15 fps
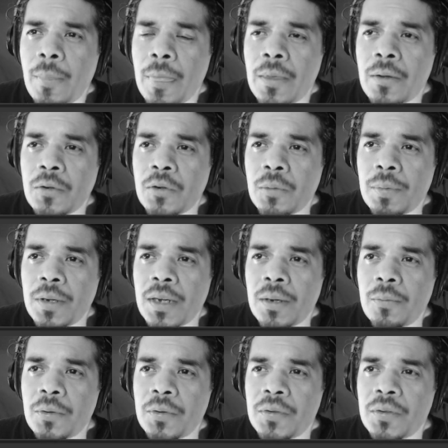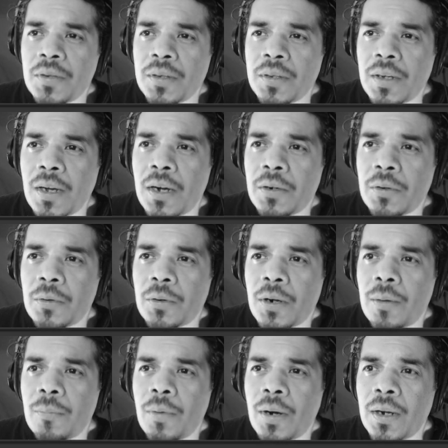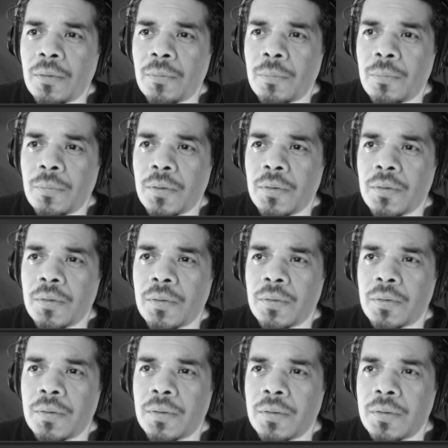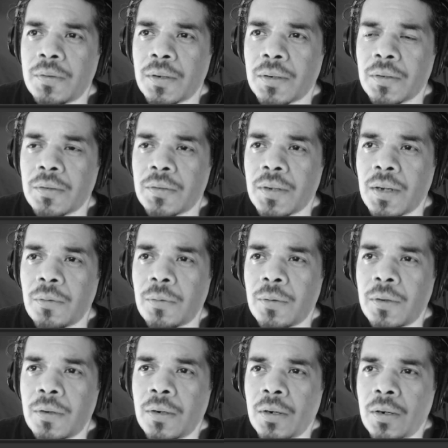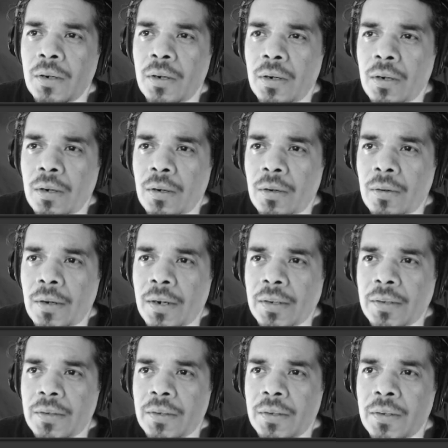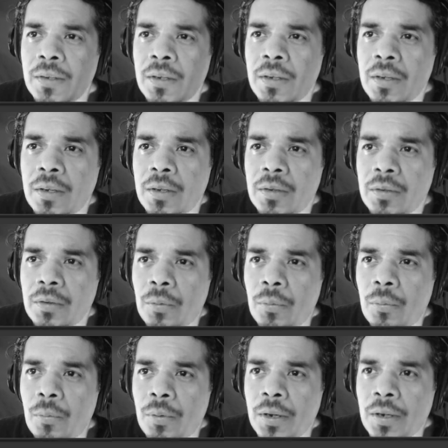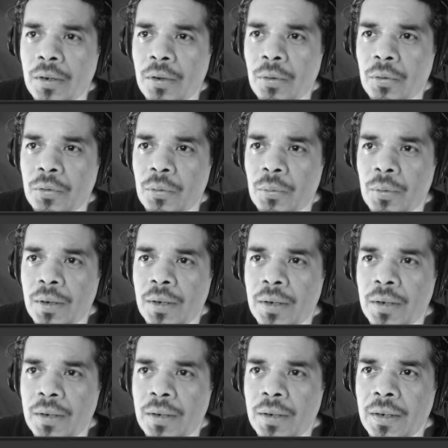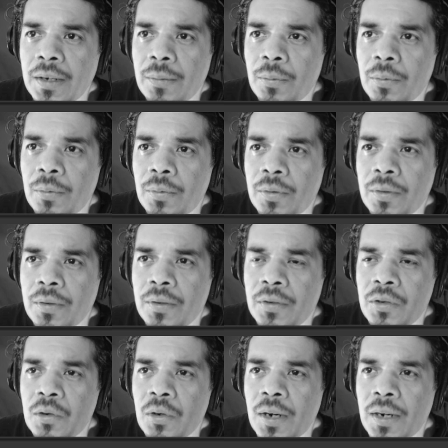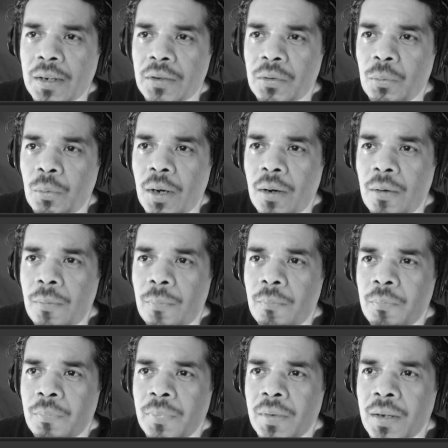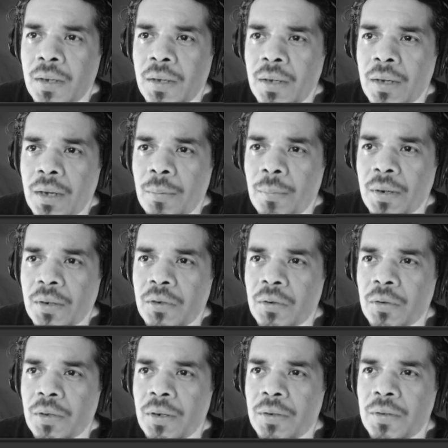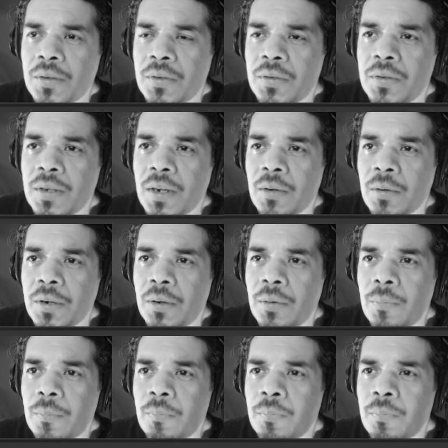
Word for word: you should be able to see the audio come on. Let's check this out. Alright, so, and you also want to enable this track as well and make sure that it's in stereo.